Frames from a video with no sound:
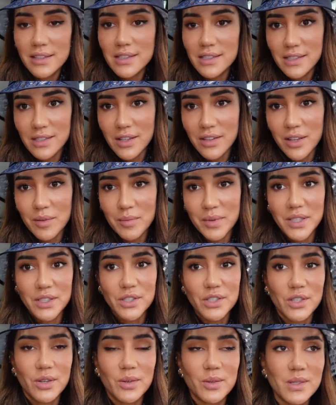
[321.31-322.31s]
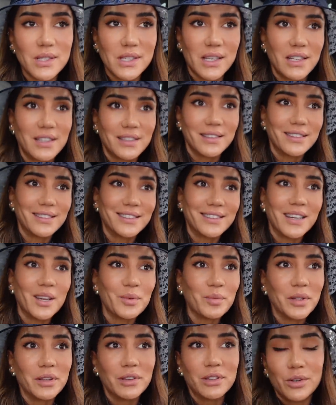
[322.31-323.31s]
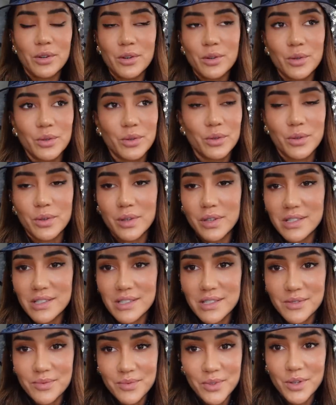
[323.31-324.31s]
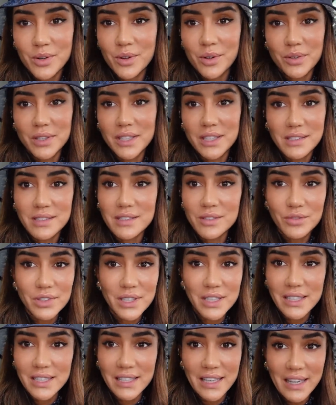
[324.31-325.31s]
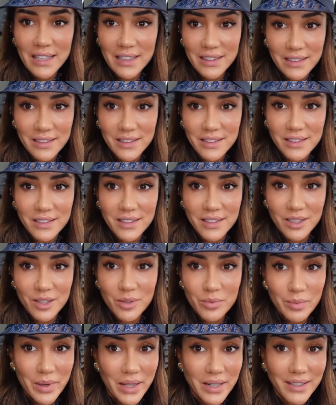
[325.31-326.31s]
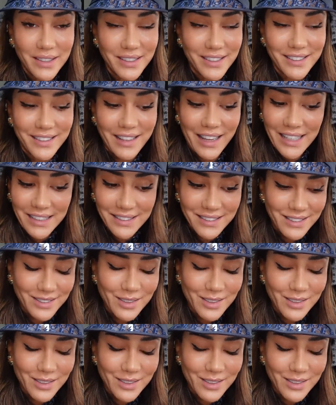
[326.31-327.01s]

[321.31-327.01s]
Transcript: there's not that many shows, and I mean the Haute Couture is, you know, it doesn't really get better than that.